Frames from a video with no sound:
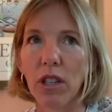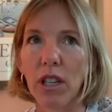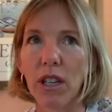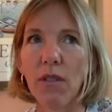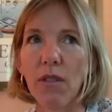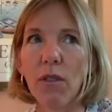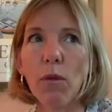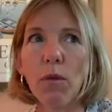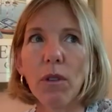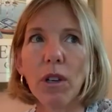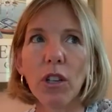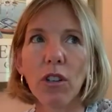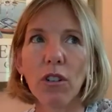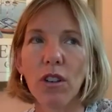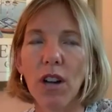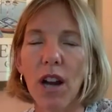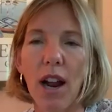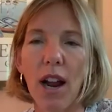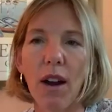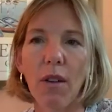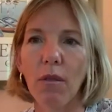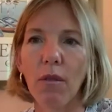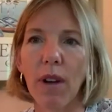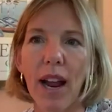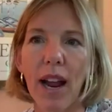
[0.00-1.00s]
even when you're
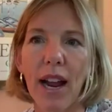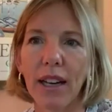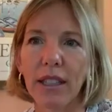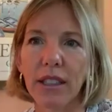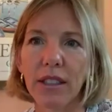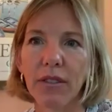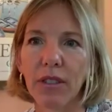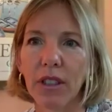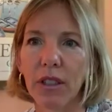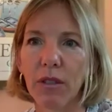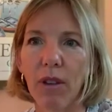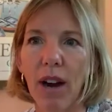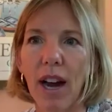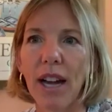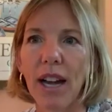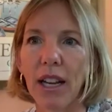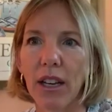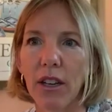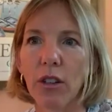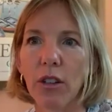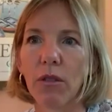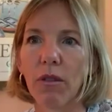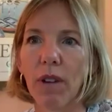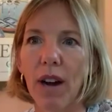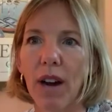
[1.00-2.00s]
not actively
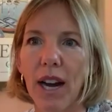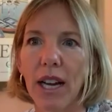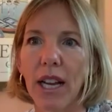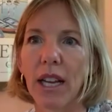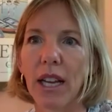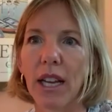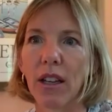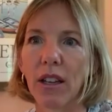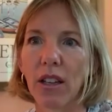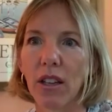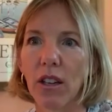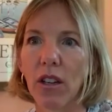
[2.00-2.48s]
writing, you're writing.